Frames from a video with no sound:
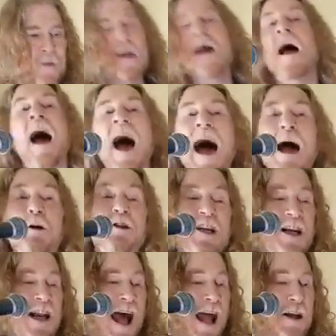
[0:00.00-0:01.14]
How did
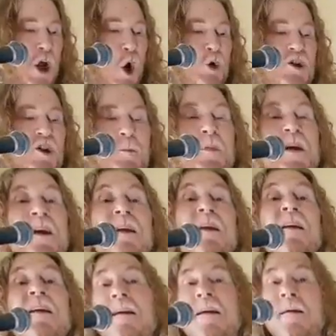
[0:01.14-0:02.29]
I know to be
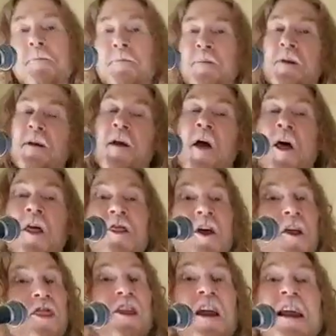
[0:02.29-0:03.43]
the
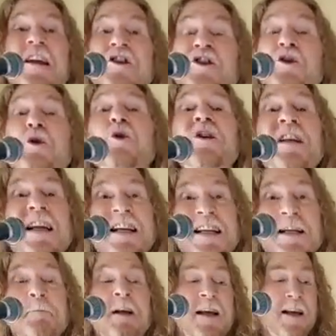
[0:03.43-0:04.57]
things you need in
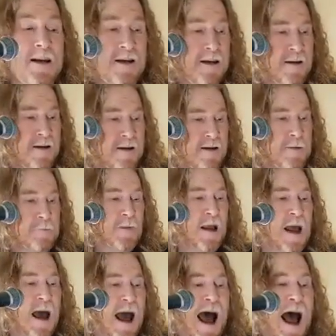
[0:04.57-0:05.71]
me?
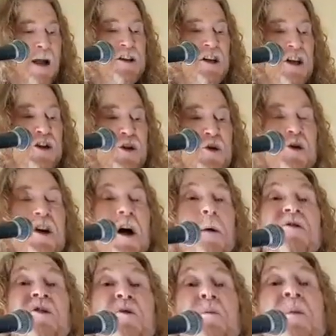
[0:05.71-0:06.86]
How did you come
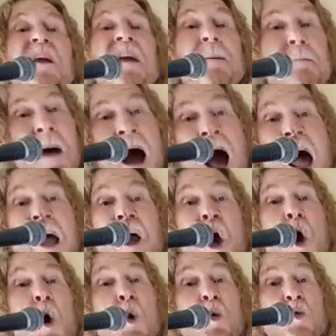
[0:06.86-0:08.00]
to be my
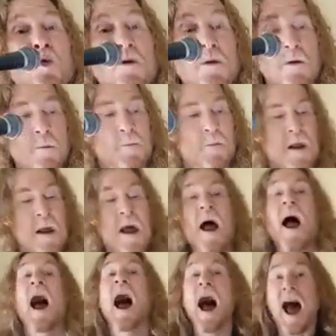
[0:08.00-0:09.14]
own?
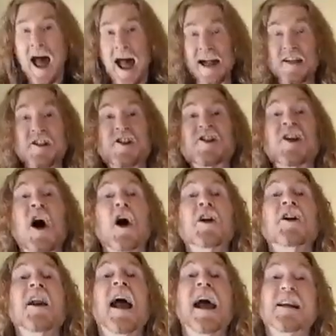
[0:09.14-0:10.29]
And
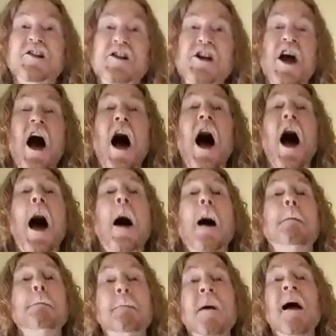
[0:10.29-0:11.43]
Sundays come
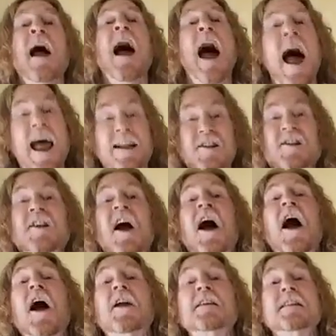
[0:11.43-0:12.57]
and
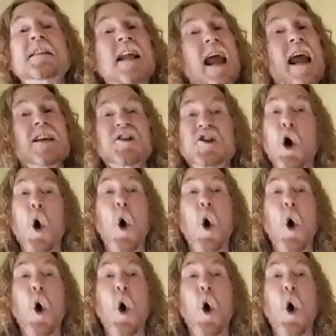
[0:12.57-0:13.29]
Sundays go.